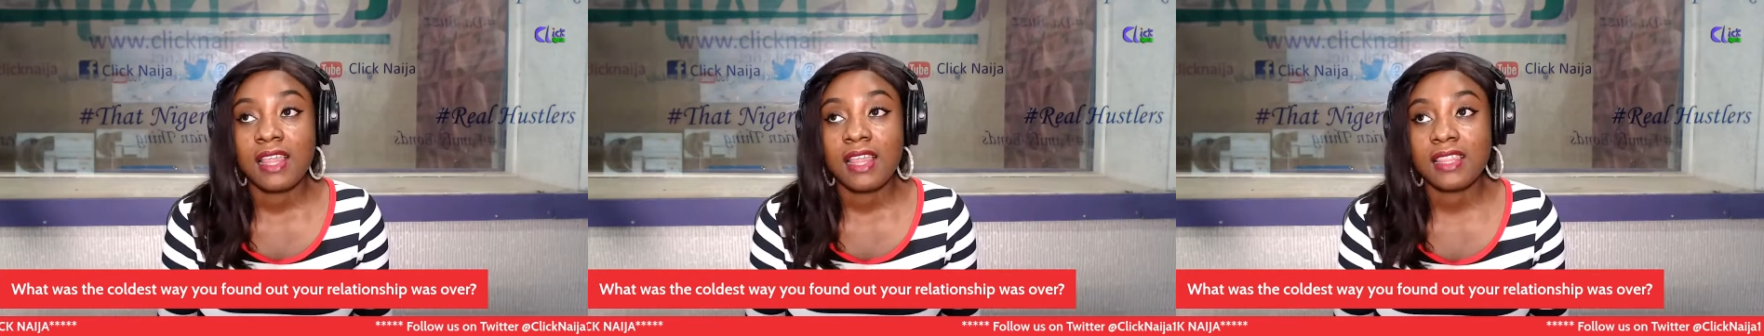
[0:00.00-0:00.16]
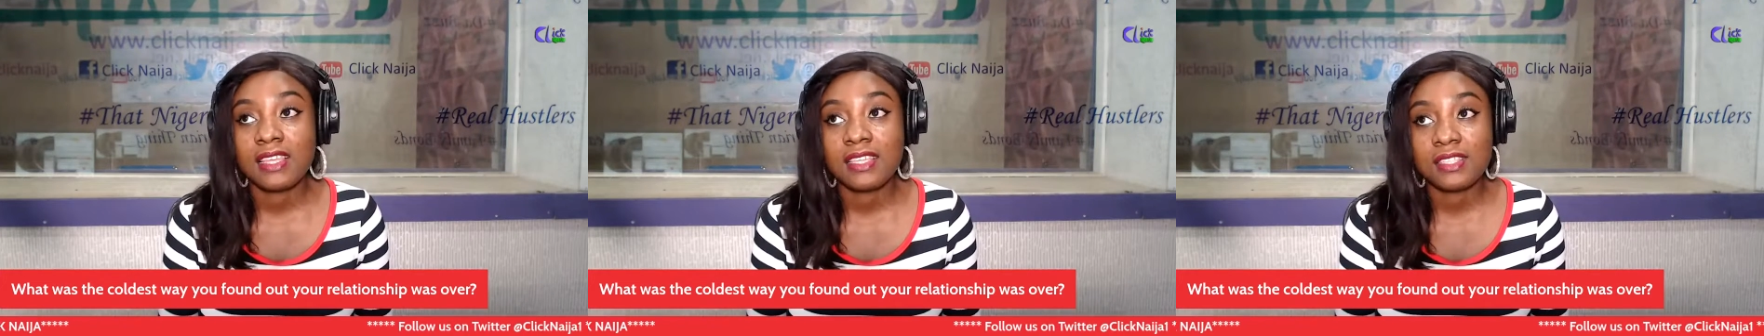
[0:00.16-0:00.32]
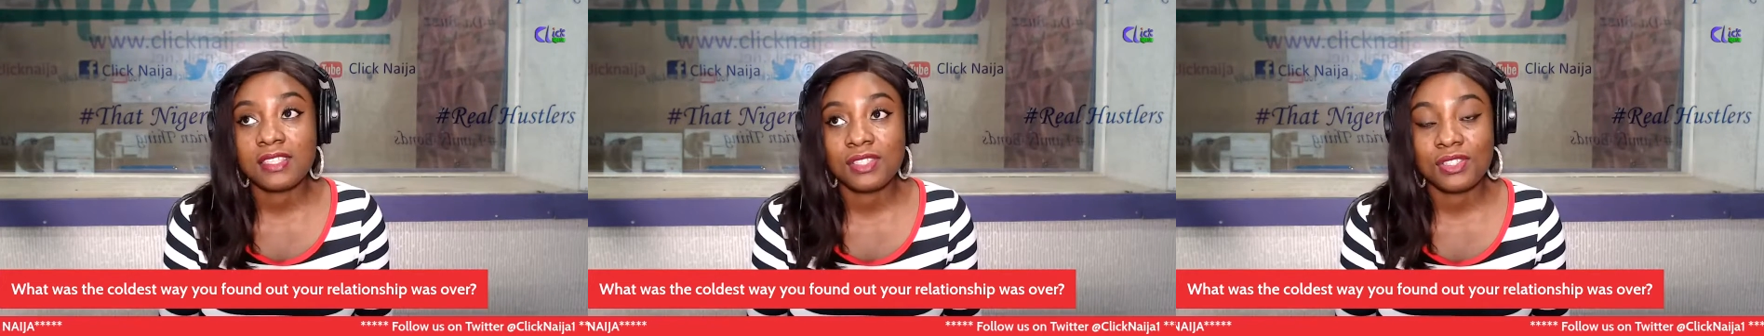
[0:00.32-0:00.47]

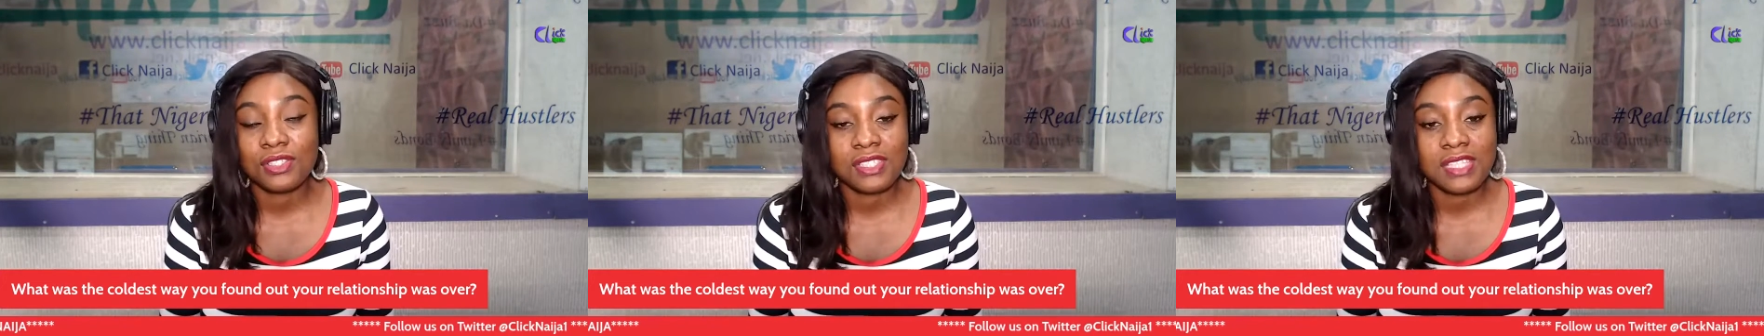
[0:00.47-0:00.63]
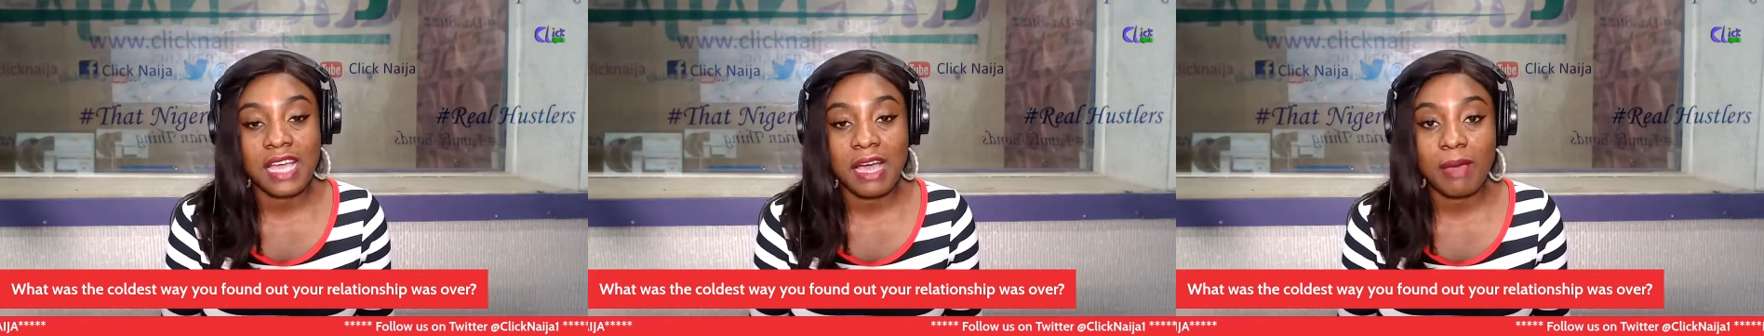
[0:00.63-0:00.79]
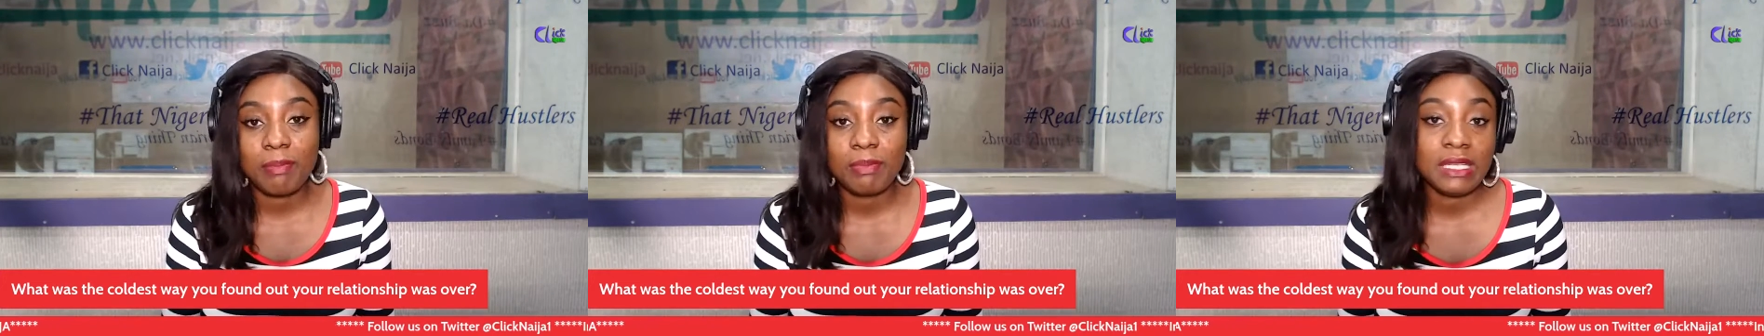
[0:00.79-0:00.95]
things just
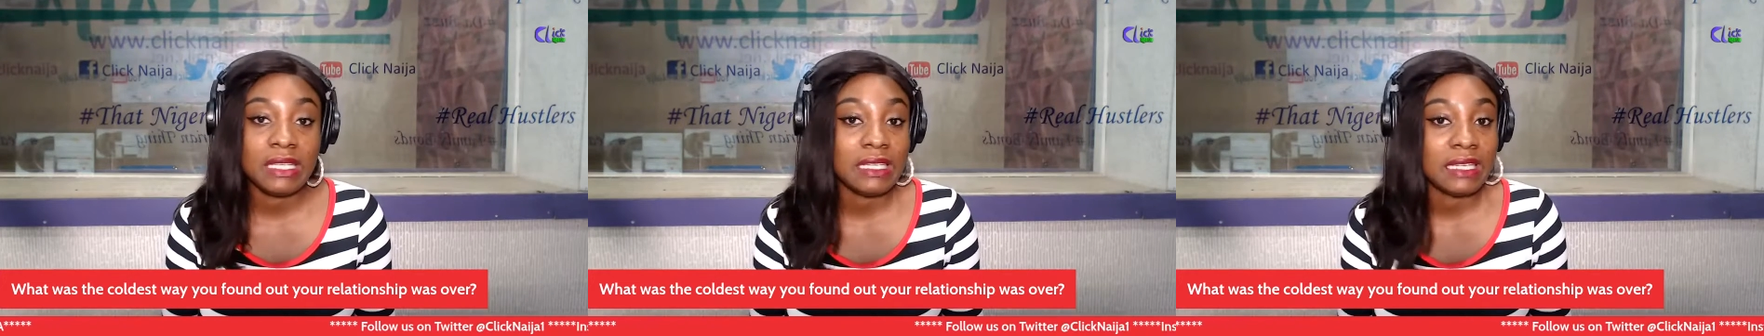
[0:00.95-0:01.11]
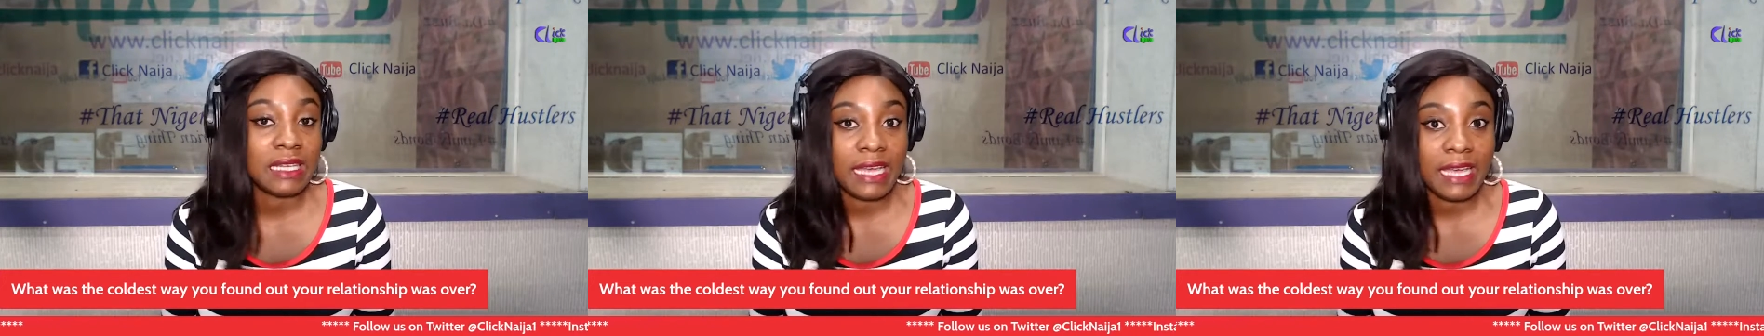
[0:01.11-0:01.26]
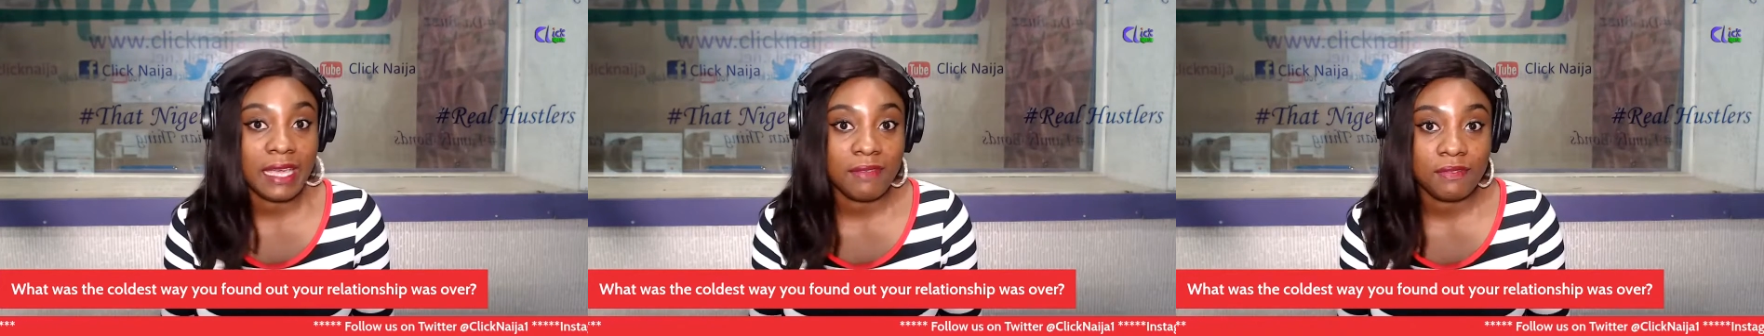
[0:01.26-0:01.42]
happen in
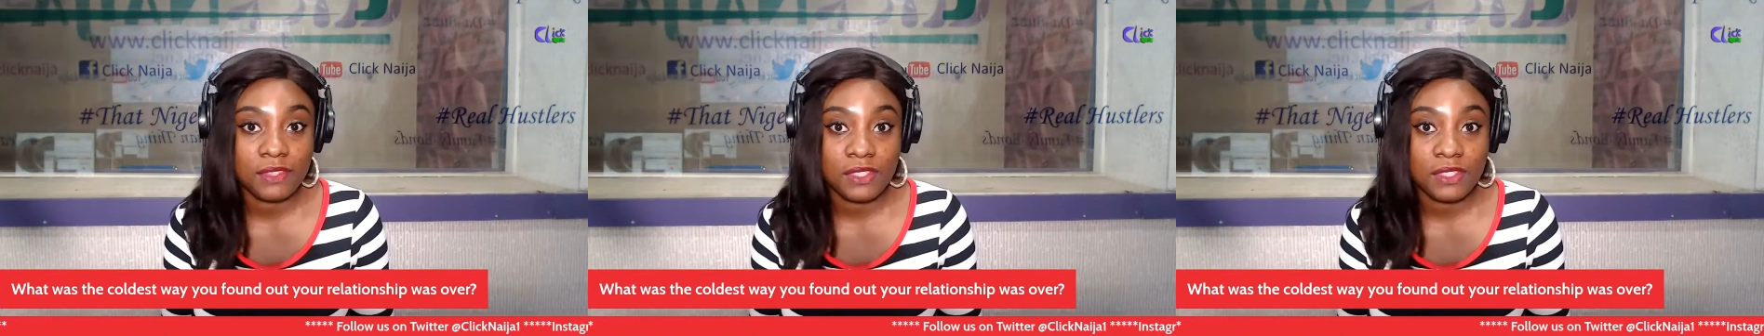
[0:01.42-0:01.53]
life.